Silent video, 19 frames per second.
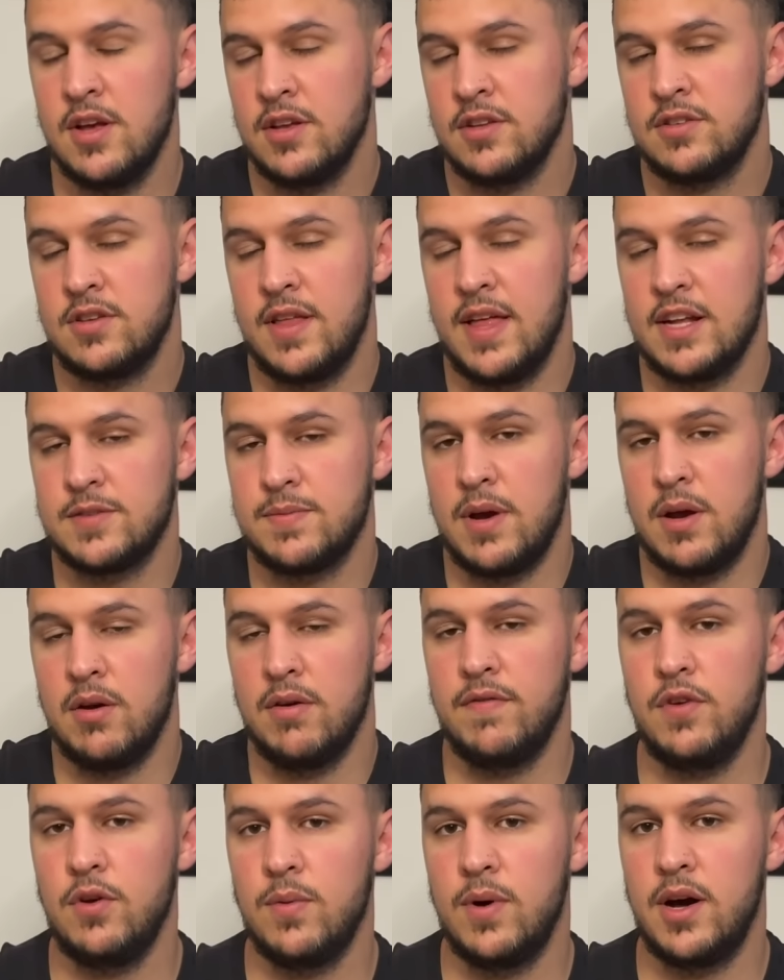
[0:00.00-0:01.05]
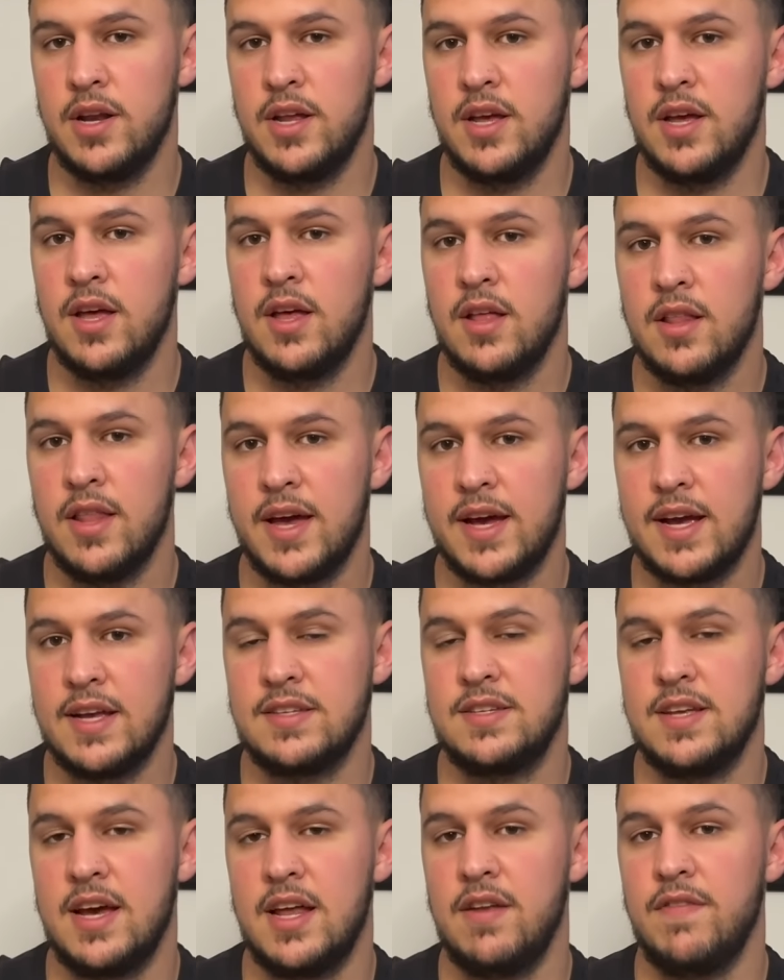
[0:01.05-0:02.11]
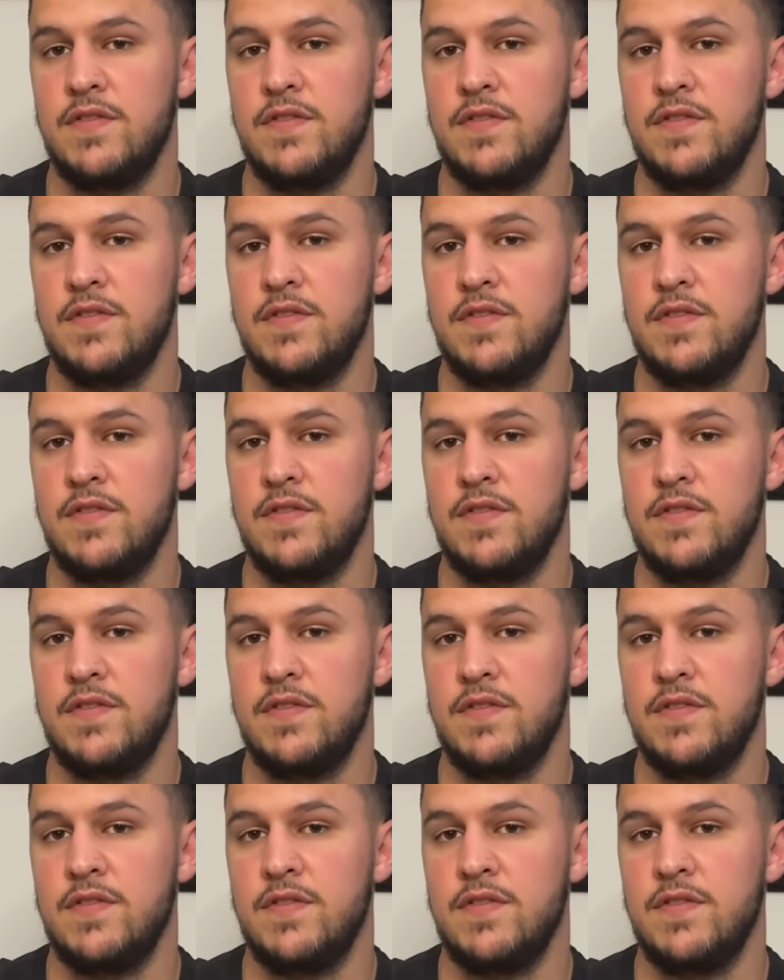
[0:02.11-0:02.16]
So that's my review on it. Like I said,